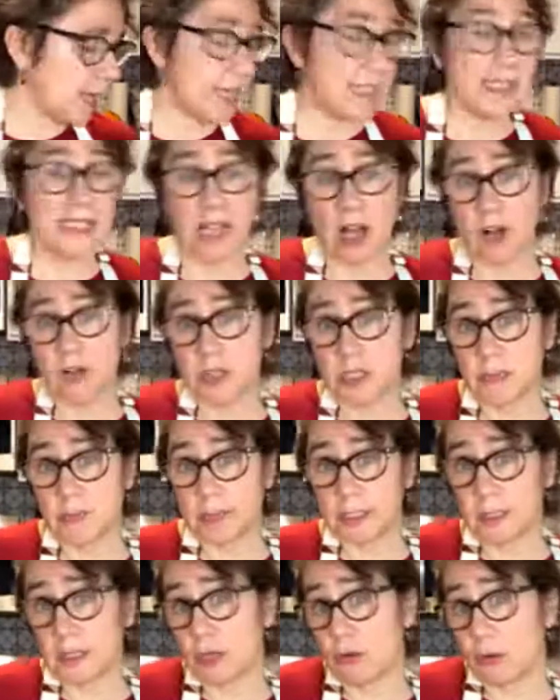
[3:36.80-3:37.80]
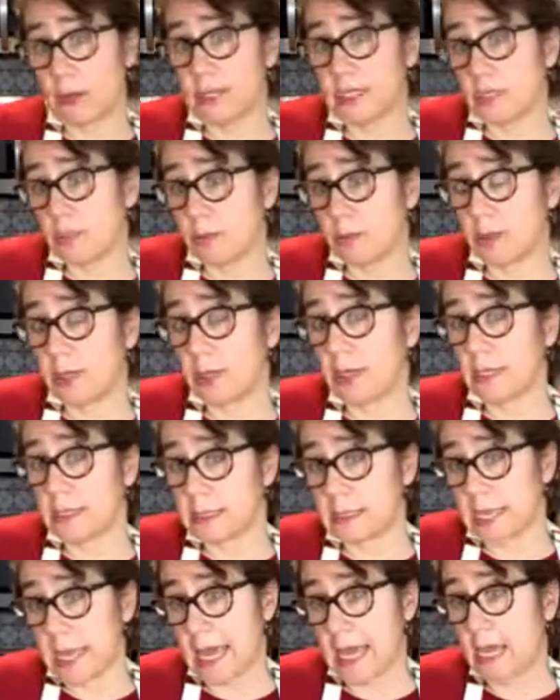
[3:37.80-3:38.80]
It's ultimately great to put it
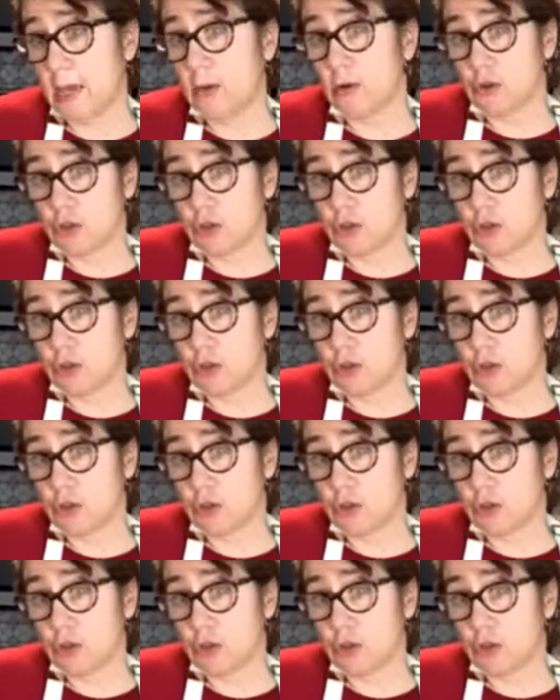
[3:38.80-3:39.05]
a day